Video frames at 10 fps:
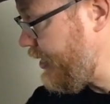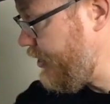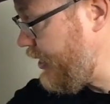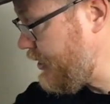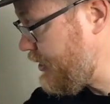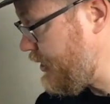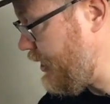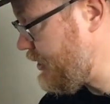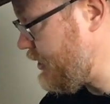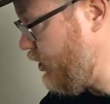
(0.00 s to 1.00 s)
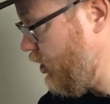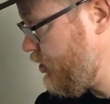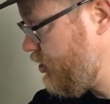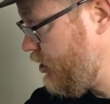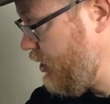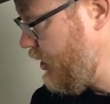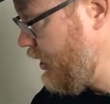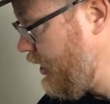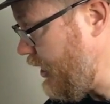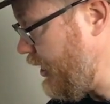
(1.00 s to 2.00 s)
this is not
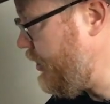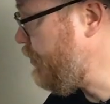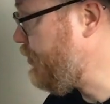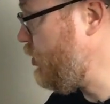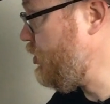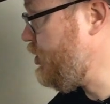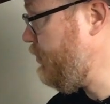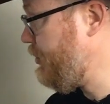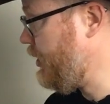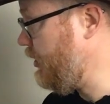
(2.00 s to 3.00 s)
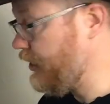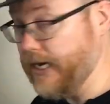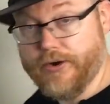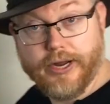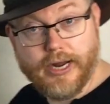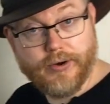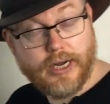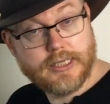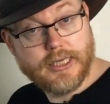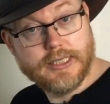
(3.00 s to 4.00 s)
the prototypical Carriera
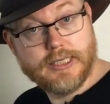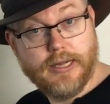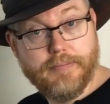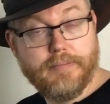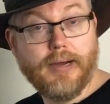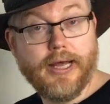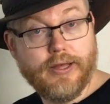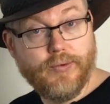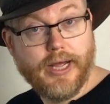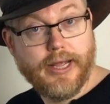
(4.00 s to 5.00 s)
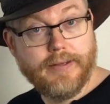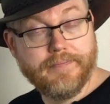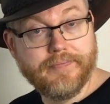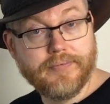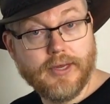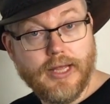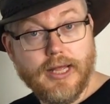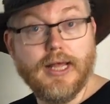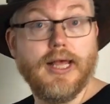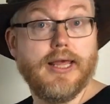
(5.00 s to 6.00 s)
system, by the way.
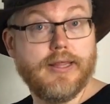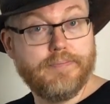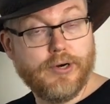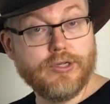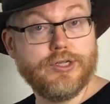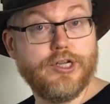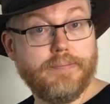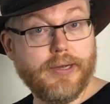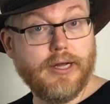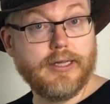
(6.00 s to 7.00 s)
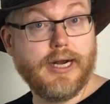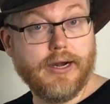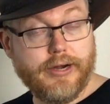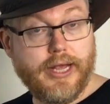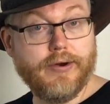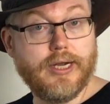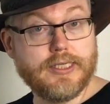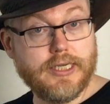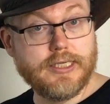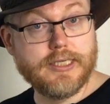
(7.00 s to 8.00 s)
In the prototypical Carriera
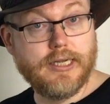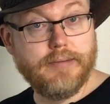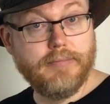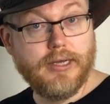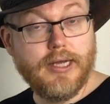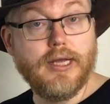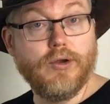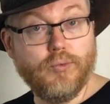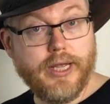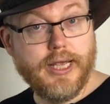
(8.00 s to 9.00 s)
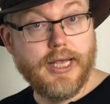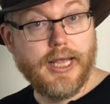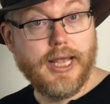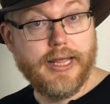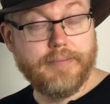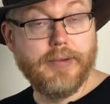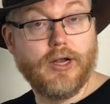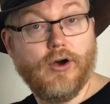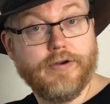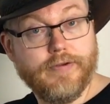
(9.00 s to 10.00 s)
system, we, in
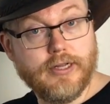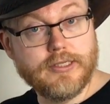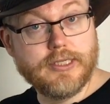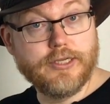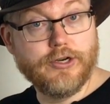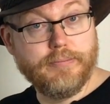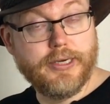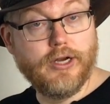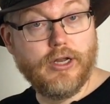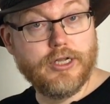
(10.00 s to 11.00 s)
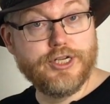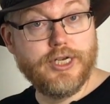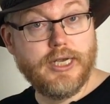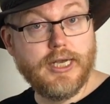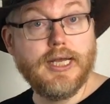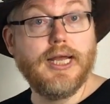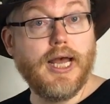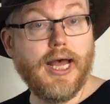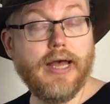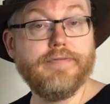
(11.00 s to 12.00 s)
McConville's terminology,
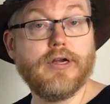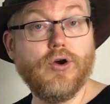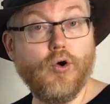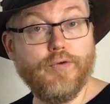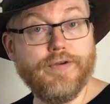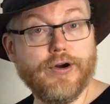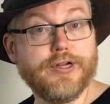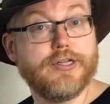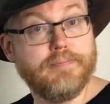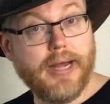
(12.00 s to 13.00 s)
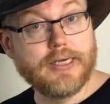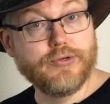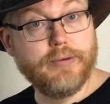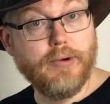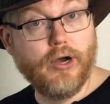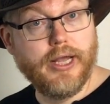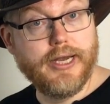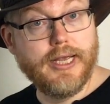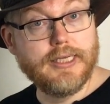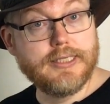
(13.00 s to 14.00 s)
have covert
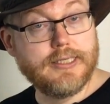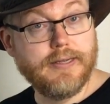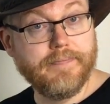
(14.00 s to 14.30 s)
matrimoieties,